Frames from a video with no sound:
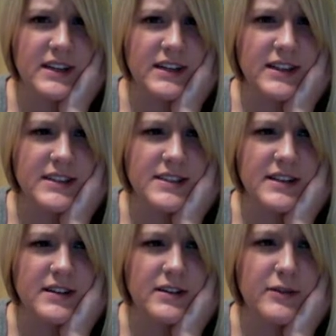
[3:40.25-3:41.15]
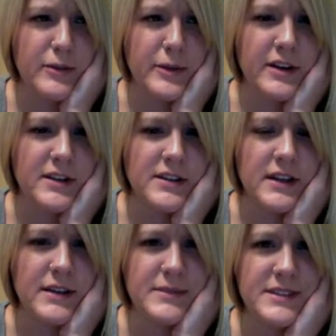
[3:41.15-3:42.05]
on things that are unfamiliar to
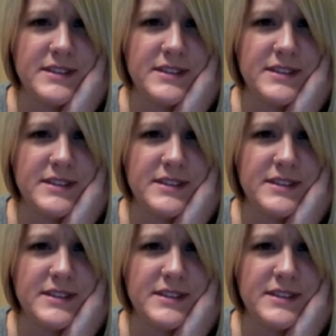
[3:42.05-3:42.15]
them.